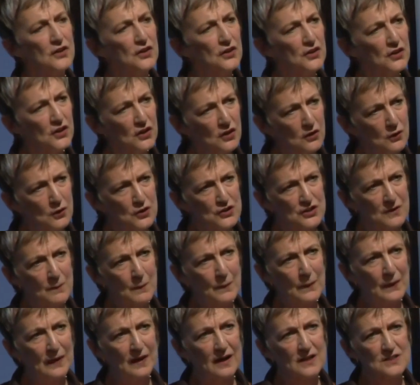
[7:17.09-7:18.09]
huge
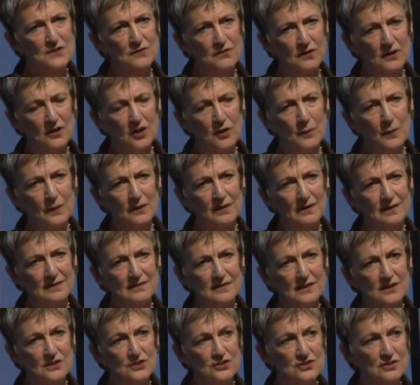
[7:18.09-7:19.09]
impact of
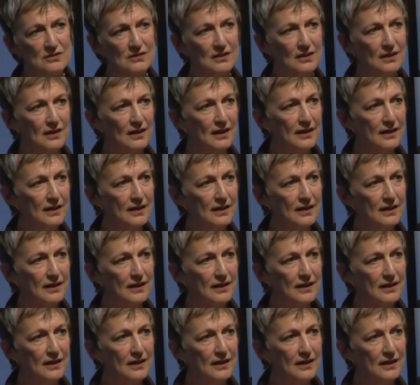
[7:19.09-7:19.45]
globalisation,